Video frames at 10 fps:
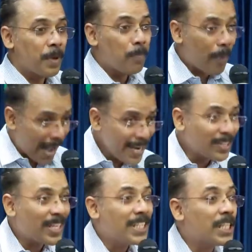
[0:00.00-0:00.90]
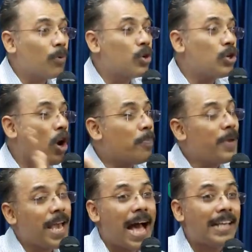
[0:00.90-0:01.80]
My teaching would not
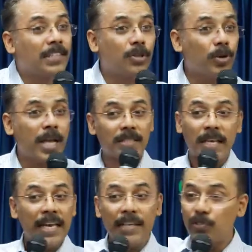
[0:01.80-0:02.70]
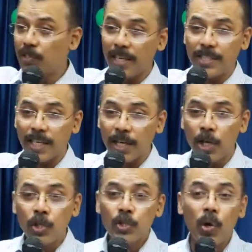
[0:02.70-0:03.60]
be as good as his
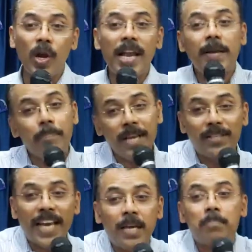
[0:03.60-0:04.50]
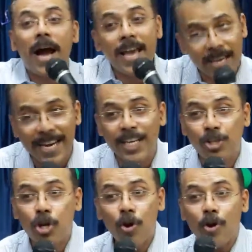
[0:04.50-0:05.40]
teaching. So let me take my
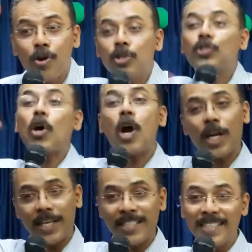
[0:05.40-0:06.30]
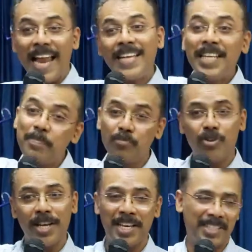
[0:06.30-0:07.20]
kid to Socrates. Let
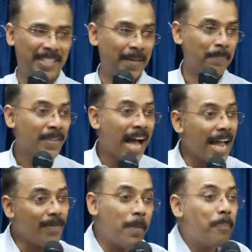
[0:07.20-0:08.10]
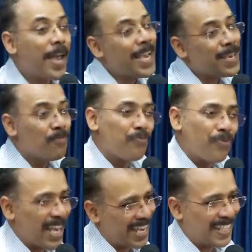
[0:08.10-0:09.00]
him teach. I will pay him
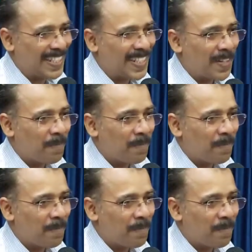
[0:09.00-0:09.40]
fees.